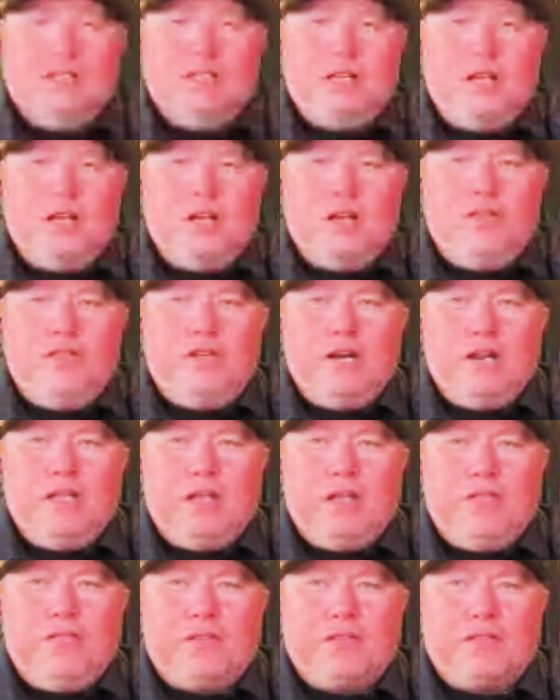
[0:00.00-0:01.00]
no, and
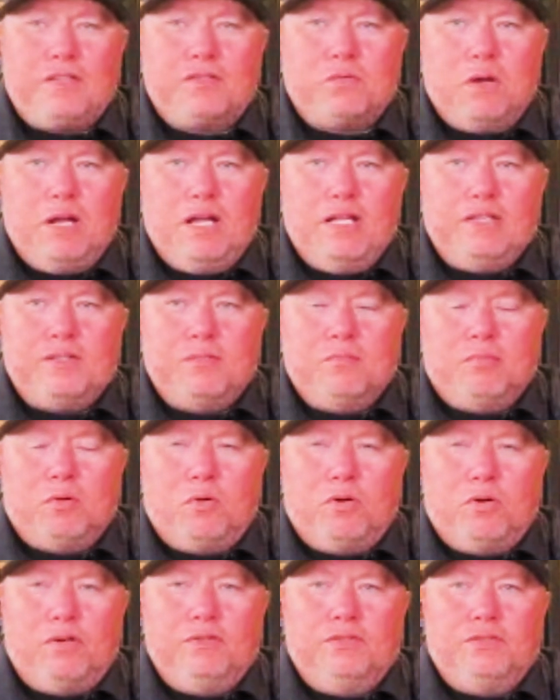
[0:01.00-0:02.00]
I, I think that's why it's
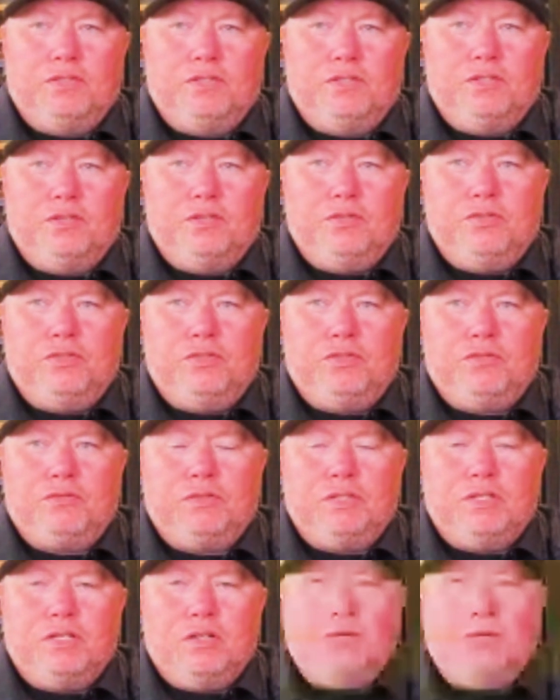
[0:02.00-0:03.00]
important to use,
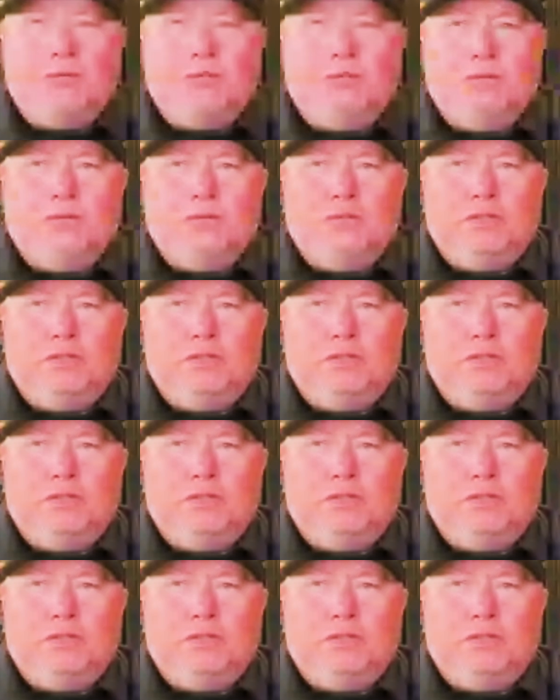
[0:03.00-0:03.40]
you know,